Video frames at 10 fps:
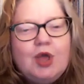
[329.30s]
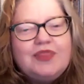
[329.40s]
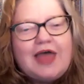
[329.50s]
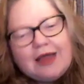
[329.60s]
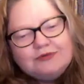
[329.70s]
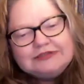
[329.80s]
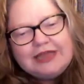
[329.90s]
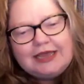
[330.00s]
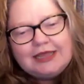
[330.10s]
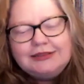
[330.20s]
That was
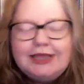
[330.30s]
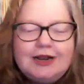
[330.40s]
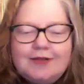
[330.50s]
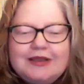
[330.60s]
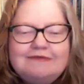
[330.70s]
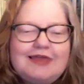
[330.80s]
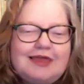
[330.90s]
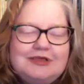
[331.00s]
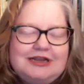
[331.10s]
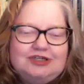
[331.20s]
like a little bit of
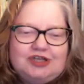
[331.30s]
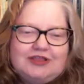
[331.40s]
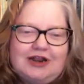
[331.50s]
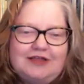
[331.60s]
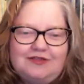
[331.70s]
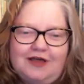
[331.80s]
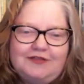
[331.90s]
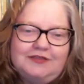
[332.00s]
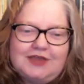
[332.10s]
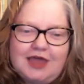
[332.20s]
ammunition that I thought
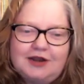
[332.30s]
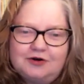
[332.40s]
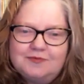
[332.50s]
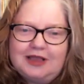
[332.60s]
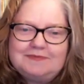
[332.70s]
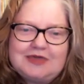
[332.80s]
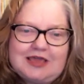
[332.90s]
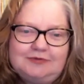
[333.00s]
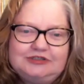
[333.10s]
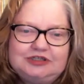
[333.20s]
that the editor might be
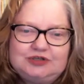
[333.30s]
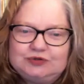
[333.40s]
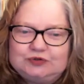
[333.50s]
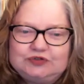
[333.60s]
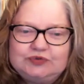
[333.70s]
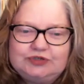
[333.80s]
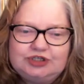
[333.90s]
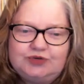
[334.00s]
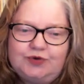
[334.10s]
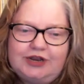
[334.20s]
able to use when
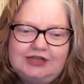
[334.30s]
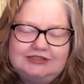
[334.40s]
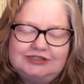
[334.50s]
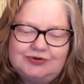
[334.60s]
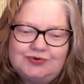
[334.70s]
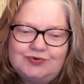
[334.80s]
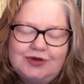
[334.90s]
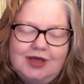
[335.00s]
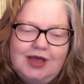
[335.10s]
she went into